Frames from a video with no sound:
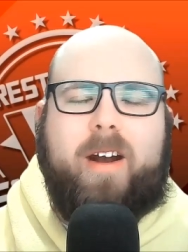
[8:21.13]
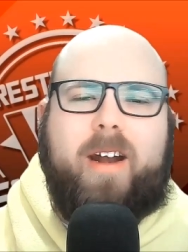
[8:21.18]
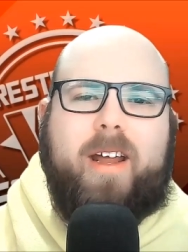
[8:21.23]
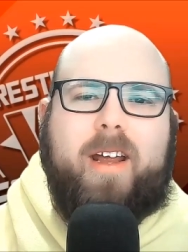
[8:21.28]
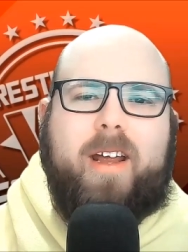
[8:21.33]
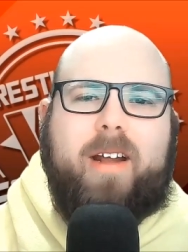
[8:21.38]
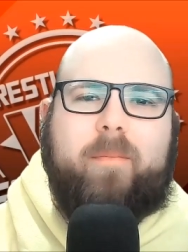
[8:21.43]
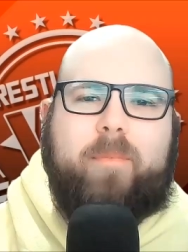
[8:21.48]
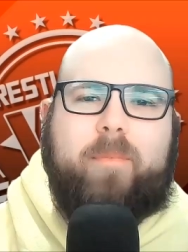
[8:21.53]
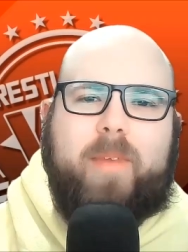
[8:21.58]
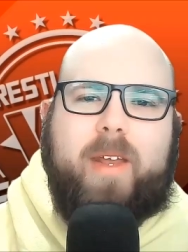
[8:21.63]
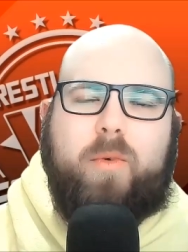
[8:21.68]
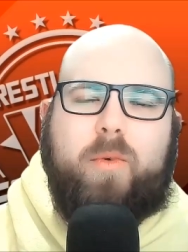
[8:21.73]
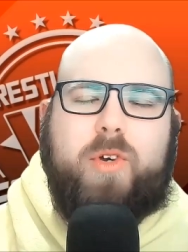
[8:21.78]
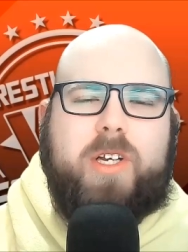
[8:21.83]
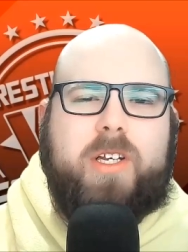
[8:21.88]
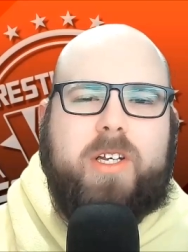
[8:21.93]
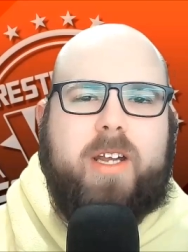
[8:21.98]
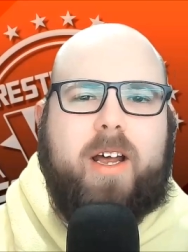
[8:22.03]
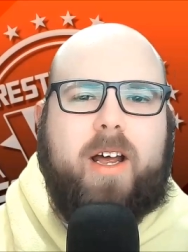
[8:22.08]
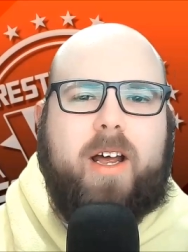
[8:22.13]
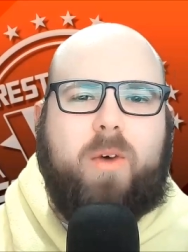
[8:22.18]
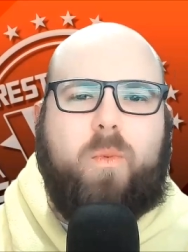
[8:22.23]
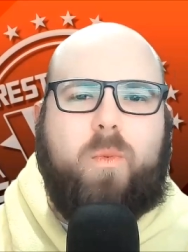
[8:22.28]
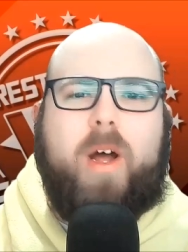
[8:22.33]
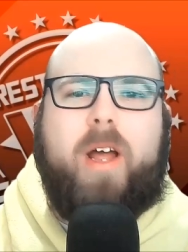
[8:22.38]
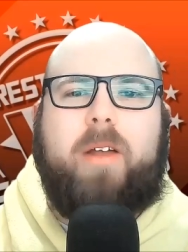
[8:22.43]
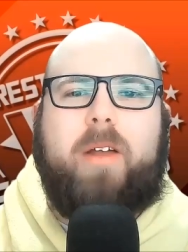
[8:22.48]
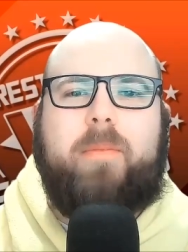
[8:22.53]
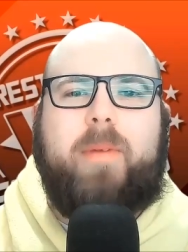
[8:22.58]
And there was just a, a
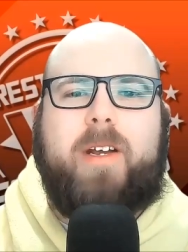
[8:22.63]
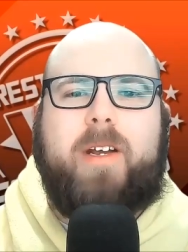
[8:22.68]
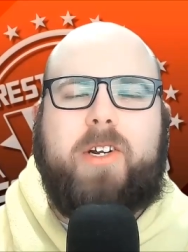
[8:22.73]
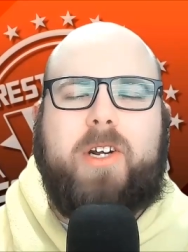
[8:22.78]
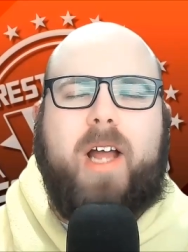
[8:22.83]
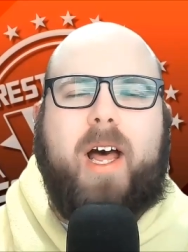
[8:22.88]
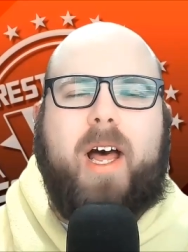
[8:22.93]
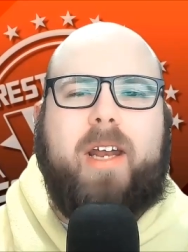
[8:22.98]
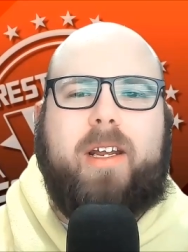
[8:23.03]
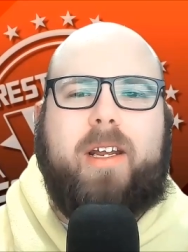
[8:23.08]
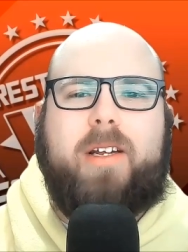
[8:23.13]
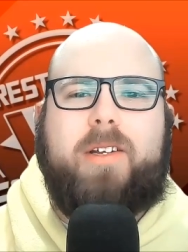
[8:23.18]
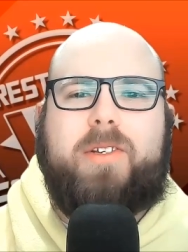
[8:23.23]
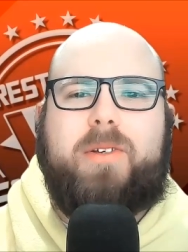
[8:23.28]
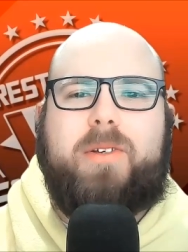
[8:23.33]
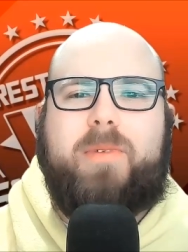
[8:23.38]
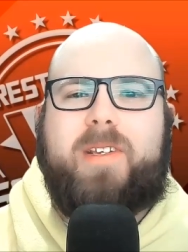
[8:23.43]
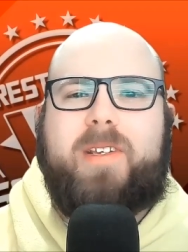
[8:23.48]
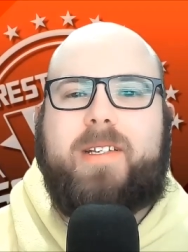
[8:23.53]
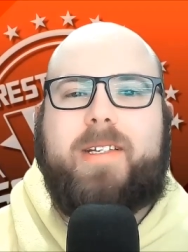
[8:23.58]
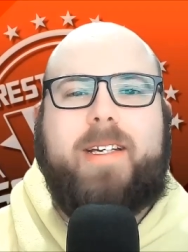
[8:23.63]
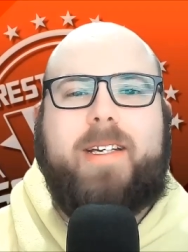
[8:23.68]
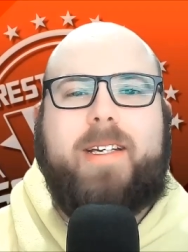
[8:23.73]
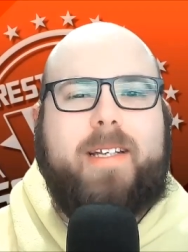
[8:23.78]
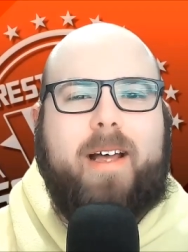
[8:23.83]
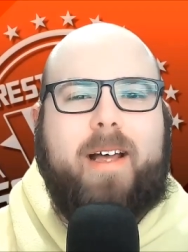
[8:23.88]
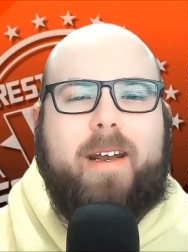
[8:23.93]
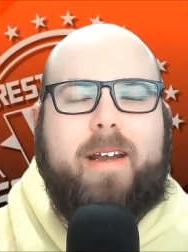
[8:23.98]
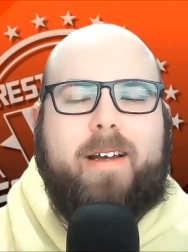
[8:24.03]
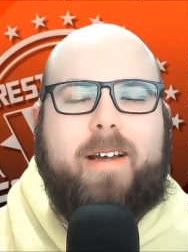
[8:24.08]
wild bit of shenanigans with the Sea
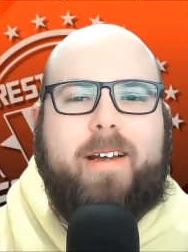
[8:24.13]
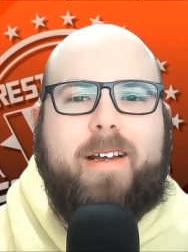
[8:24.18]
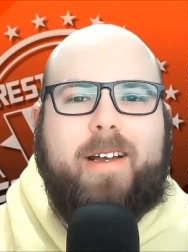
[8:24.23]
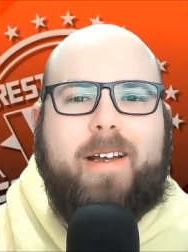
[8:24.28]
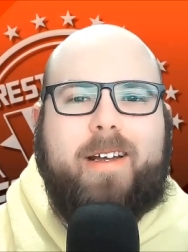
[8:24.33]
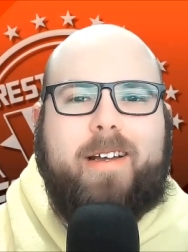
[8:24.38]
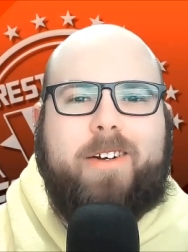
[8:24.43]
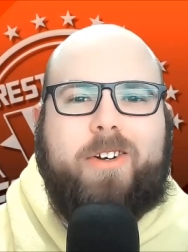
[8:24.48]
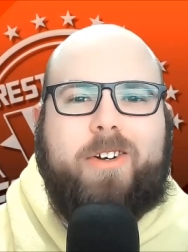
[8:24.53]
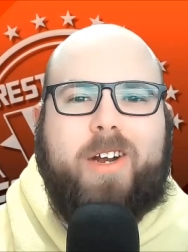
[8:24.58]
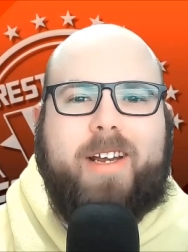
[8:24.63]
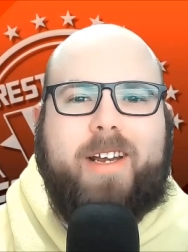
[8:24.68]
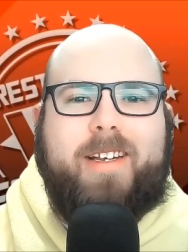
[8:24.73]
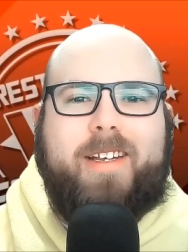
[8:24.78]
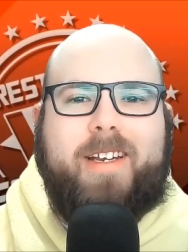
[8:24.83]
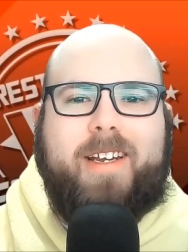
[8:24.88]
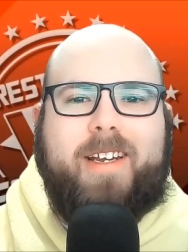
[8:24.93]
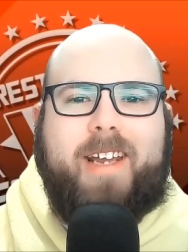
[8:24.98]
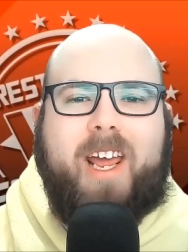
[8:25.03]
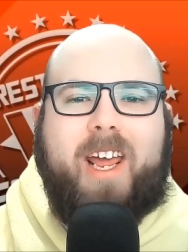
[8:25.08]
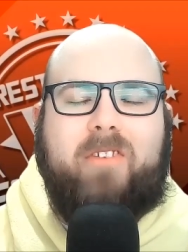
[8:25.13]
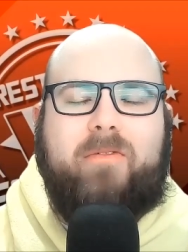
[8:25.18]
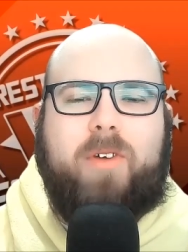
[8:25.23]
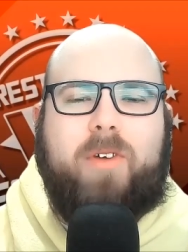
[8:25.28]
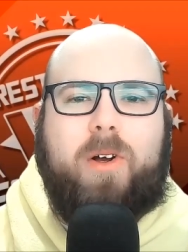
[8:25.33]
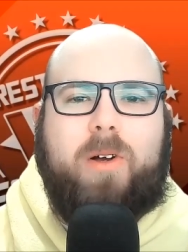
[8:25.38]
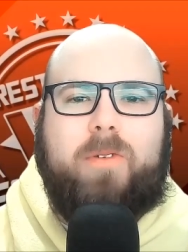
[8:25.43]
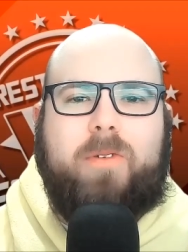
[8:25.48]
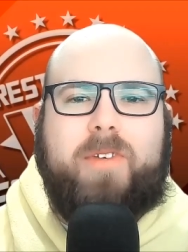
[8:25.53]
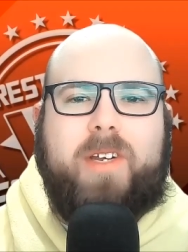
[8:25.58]
Santa trying to get
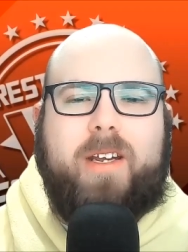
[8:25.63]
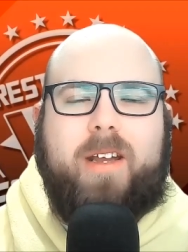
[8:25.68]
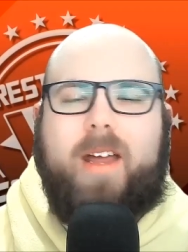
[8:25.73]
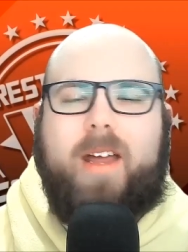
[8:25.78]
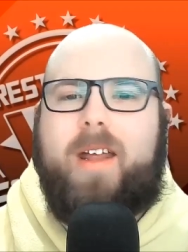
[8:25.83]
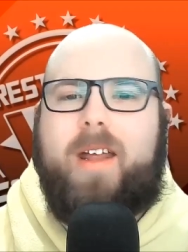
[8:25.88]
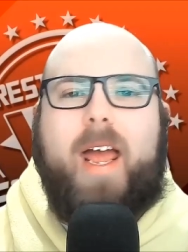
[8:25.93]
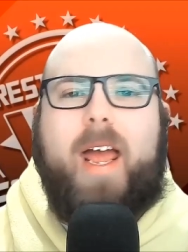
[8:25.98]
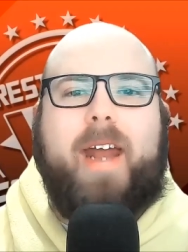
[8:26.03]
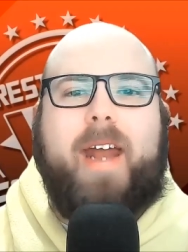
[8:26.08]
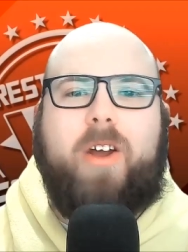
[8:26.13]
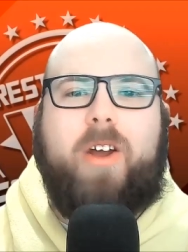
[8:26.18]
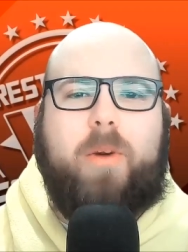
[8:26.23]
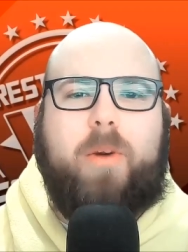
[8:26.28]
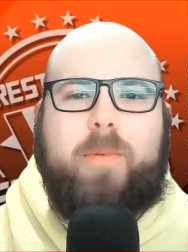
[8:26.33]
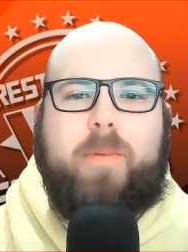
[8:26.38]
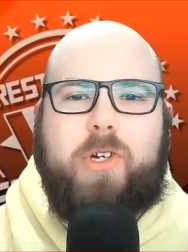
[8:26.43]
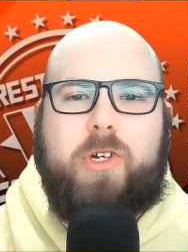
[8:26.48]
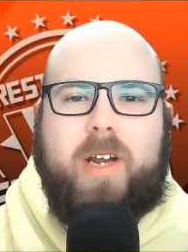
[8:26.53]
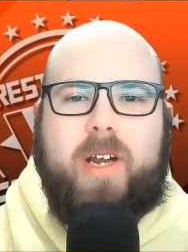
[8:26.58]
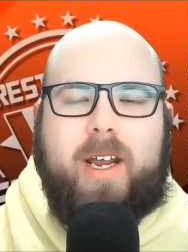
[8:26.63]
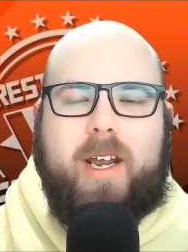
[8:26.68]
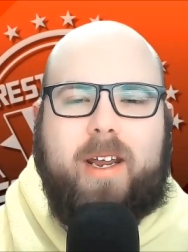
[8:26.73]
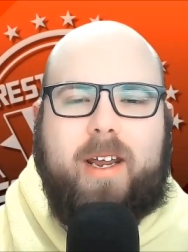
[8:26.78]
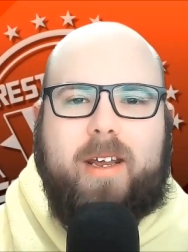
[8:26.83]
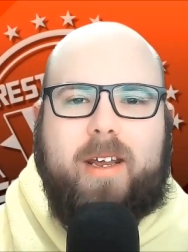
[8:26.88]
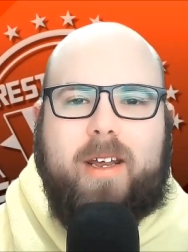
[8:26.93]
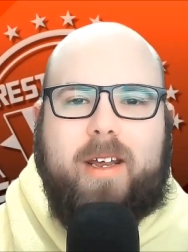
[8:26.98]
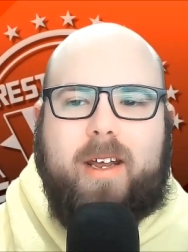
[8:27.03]
involved at, at any opportunity.